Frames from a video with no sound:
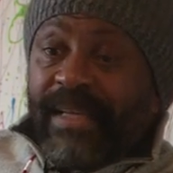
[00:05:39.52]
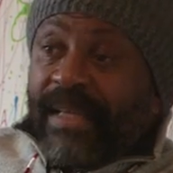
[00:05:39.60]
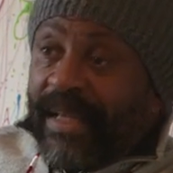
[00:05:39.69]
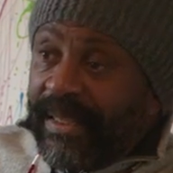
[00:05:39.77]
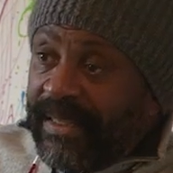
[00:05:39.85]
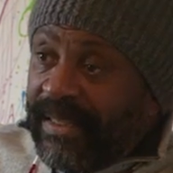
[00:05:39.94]

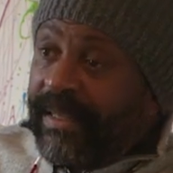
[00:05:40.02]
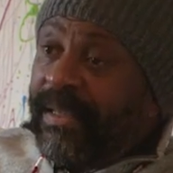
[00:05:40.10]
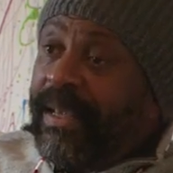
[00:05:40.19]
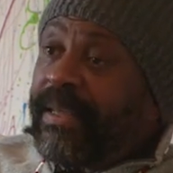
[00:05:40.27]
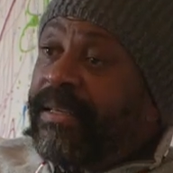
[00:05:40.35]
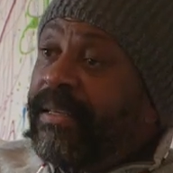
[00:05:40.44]
And
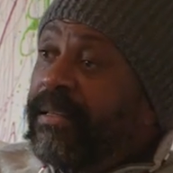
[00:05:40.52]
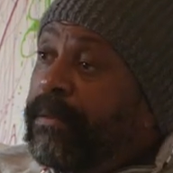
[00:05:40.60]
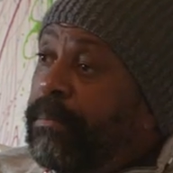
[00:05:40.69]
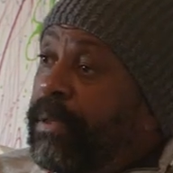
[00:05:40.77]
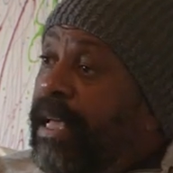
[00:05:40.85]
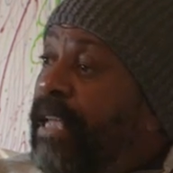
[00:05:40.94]
then I tell the
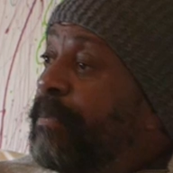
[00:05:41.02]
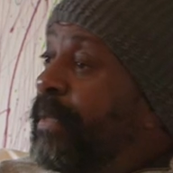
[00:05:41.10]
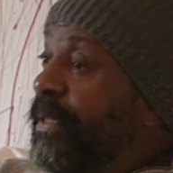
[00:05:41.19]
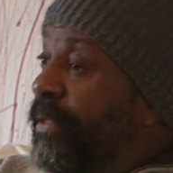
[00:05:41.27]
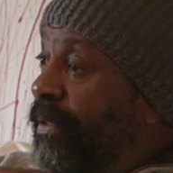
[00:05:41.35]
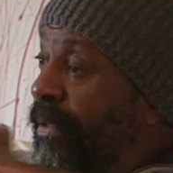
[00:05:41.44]

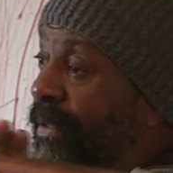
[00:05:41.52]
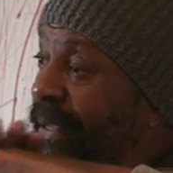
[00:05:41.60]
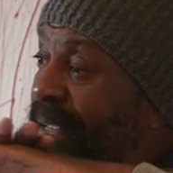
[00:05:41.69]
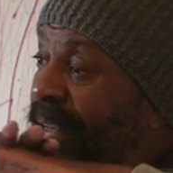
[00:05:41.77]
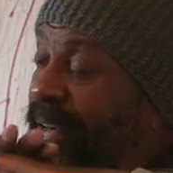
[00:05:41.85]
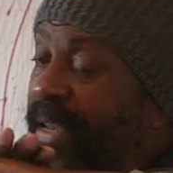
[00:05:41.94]
plasma to
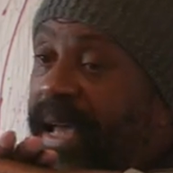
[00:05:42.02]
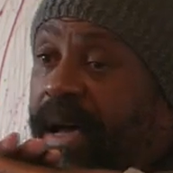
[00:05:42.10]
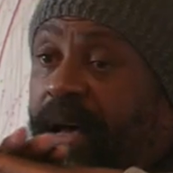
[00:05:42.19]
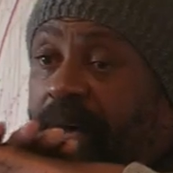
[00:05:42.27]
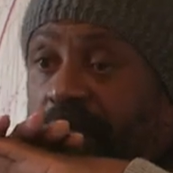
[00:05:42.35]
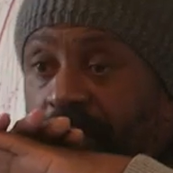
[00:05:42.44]

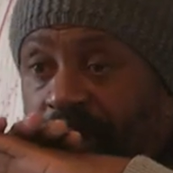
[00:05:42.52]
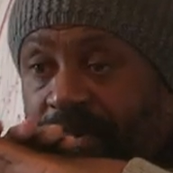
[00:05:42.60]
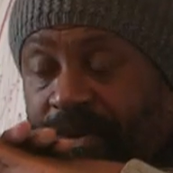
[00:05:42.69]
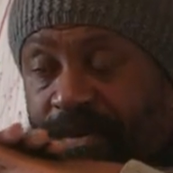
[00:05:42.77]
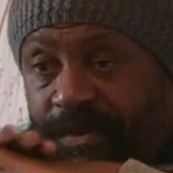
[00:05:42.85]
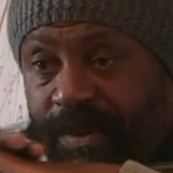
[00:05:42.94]
now
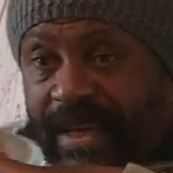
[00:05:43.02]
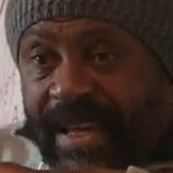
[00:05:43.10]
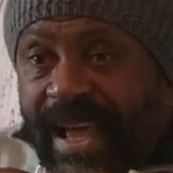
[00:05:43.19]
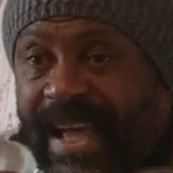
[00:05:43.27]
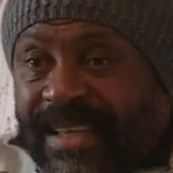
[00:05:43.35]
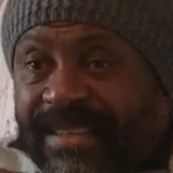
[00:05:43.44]

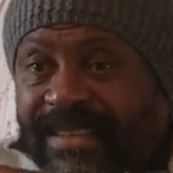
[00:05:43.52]
relax